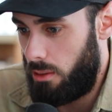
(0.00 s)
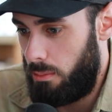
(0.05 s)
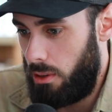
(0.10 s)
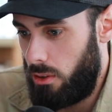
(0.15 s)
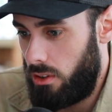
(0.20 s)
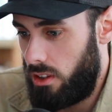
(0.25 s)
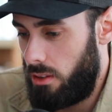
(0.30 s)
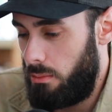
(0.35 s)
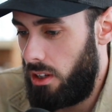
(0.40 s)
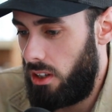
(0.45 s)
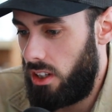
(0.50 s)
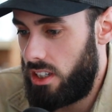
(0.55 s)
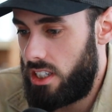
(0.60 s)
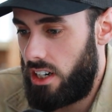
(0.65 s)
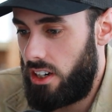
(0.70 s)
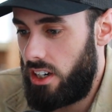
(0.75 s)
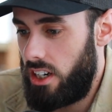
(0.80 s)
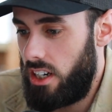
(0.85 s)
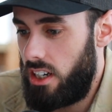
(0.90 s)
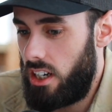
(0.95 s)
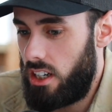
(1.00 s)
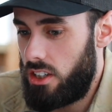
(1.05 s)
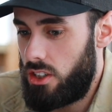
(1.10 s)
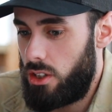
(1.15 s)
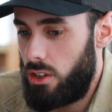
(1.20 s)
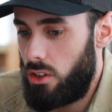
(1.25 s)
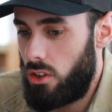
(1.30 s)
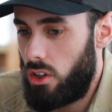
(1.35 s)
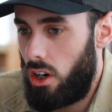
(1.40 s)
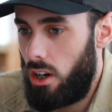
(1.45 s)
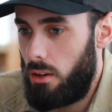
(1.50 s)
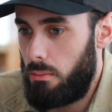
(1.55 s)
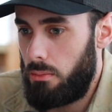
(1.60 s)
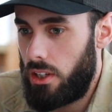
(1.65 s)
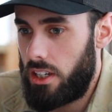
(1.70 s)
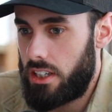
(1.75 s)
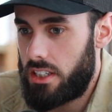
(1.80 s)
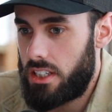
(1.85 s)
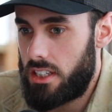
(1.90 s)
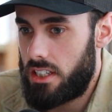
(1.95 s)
about the military industrial complex,